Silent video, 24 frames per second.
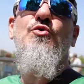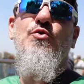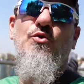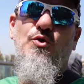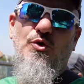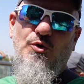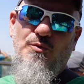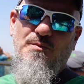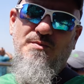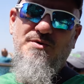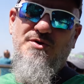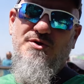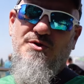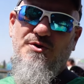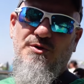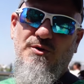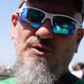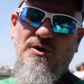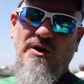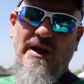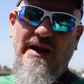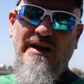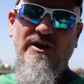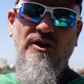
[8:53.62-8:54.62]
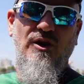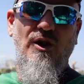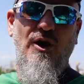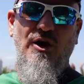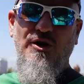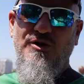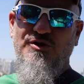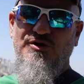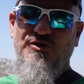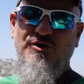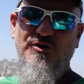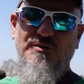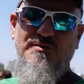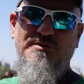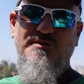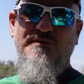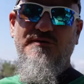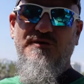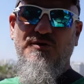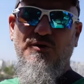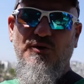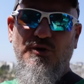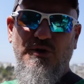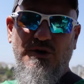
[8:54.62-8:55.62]
groups too, like large groups
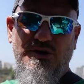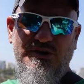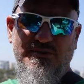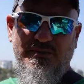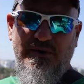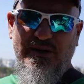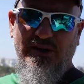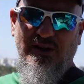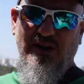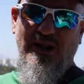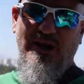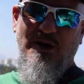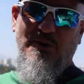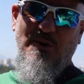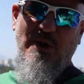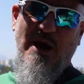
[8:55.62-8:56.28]
of tourists being led